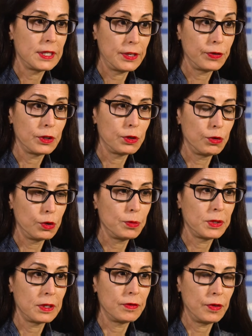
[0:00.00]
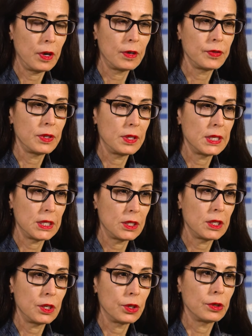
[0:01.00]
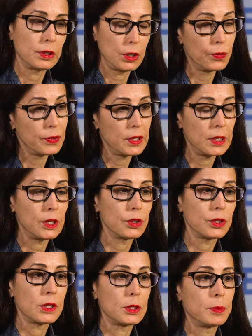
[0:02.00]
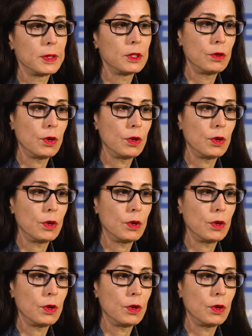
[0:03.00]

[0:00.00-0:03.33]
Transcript: different groups involved this year, and over the years it's been